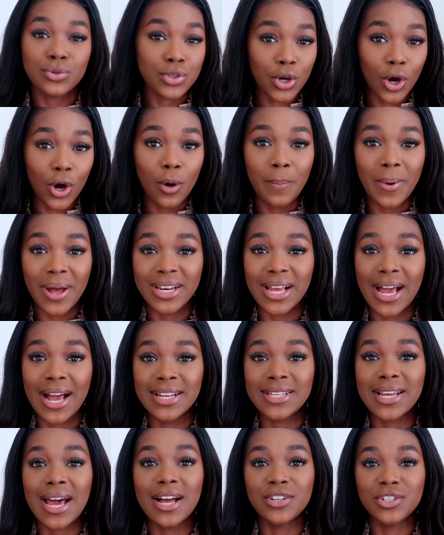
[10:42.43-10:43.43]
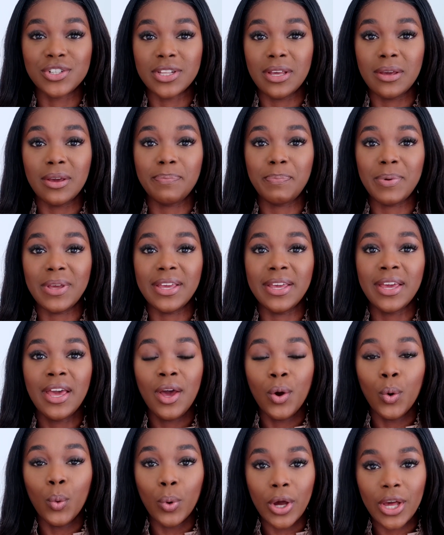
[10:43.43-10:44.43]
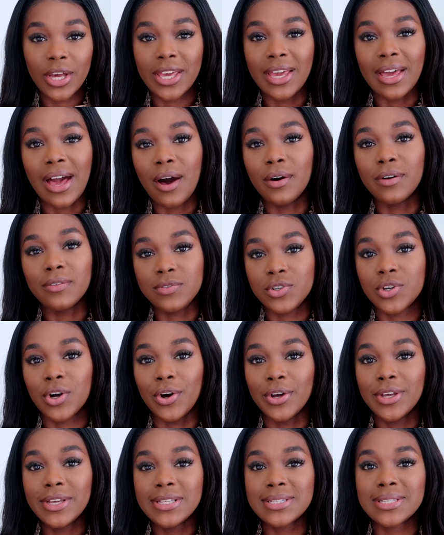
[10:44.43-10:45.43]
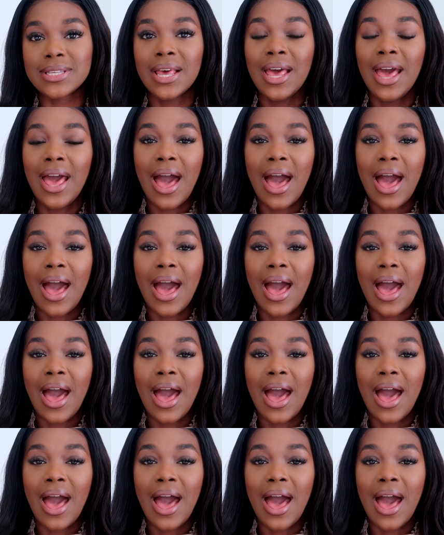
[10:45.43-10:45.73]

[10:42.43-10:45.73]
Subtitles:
job and I'd actually be working out of choice,